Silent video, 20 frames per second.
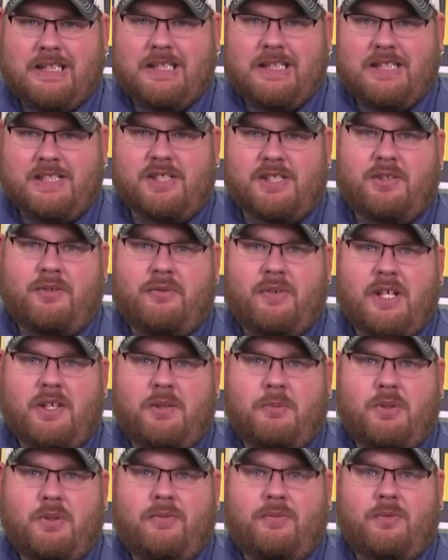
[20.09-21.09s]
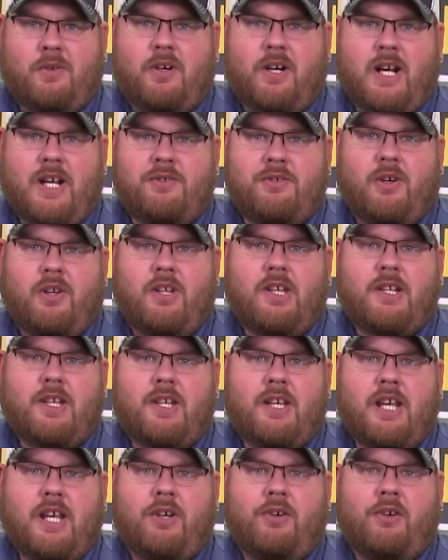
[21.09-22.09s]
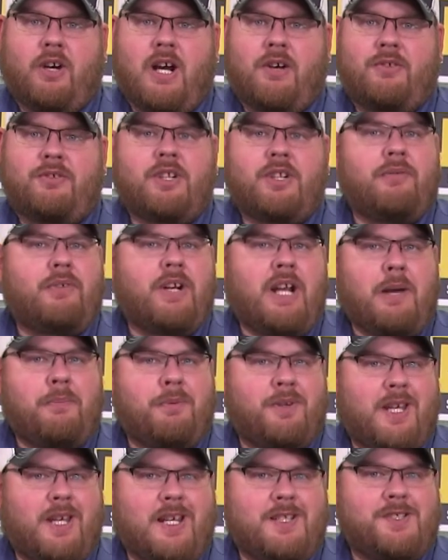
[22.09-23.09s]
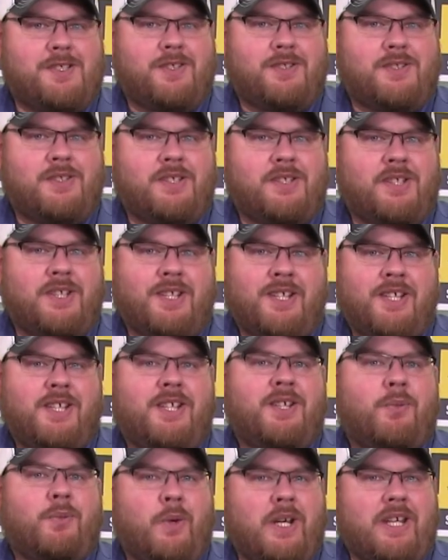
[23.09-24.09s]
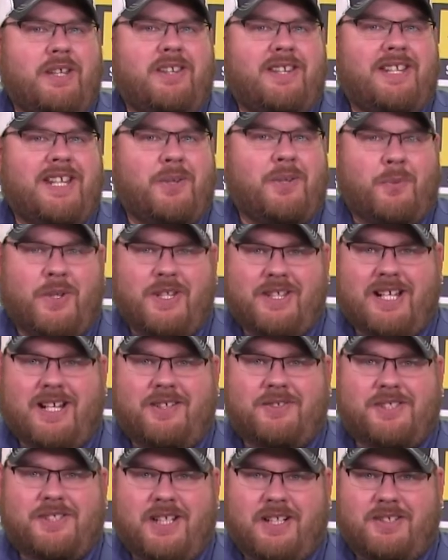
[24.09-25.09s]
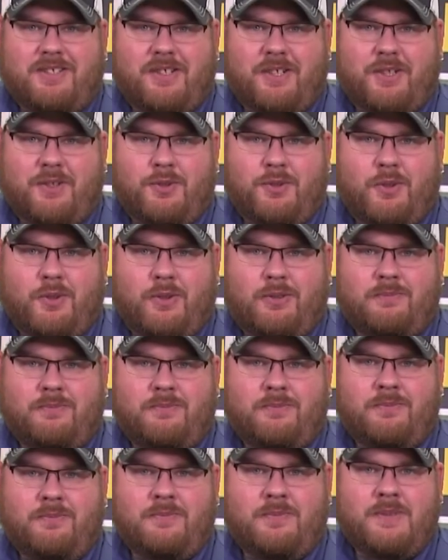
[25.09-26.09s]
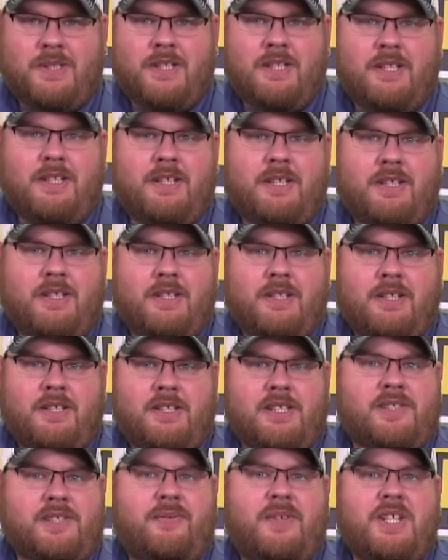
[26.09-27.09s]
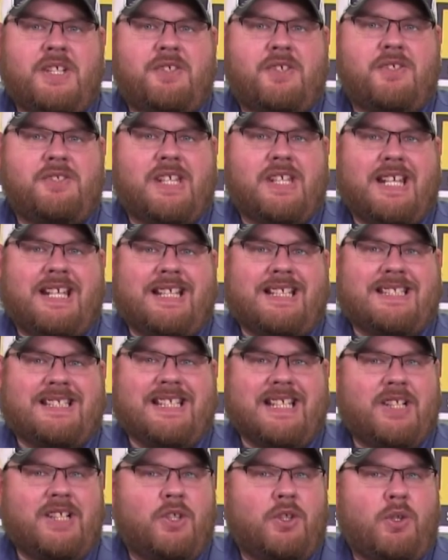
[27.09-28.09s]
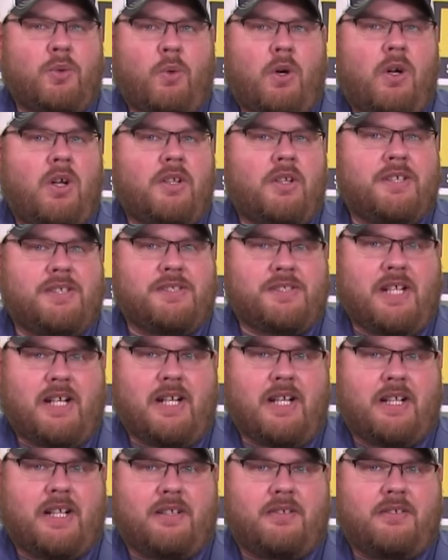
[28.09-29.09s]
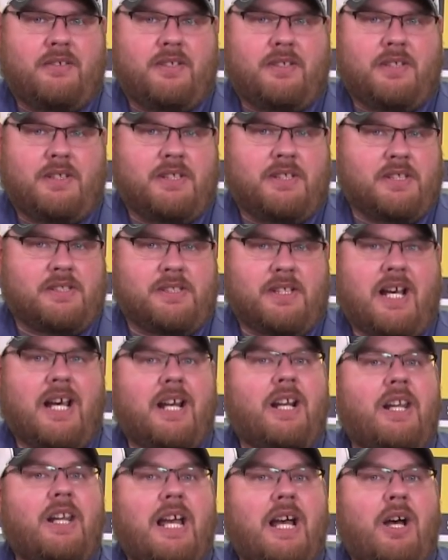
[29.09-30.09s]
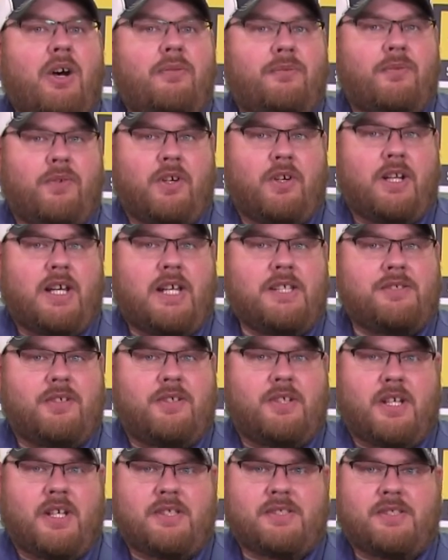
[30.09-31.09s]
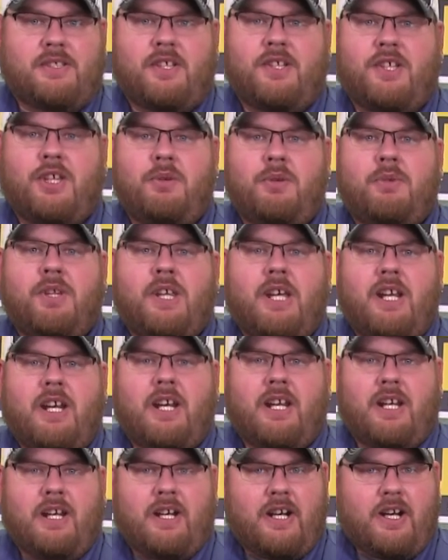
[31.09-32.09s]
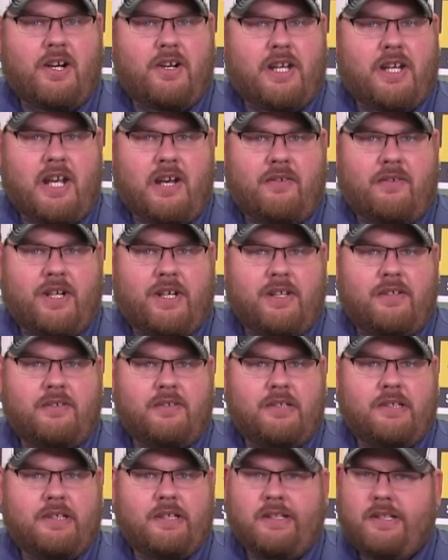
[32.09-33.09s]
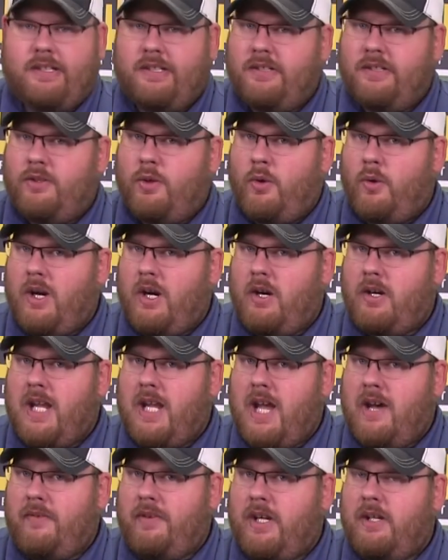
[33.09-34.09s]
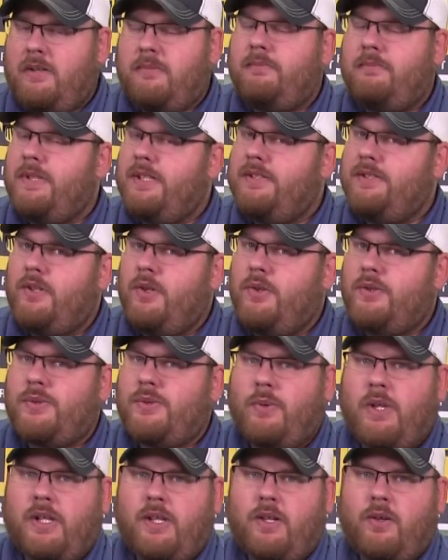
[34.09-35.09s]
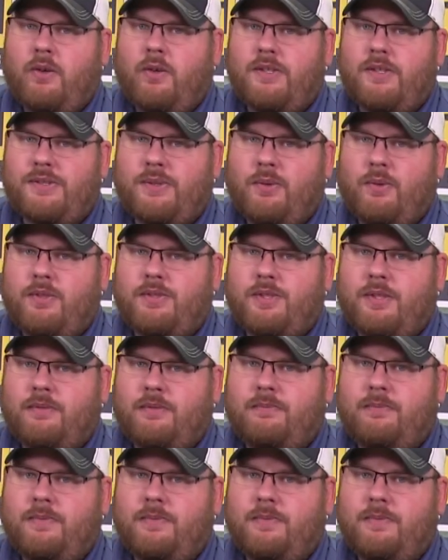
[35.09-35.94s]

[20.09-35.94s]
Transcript: This is available for hydraulic and ground-driven applications with and without section control. This features a single wall design. Does not allow fertilizer dust to accumulate in an air cavity. No air cavity means no swelling or distortion.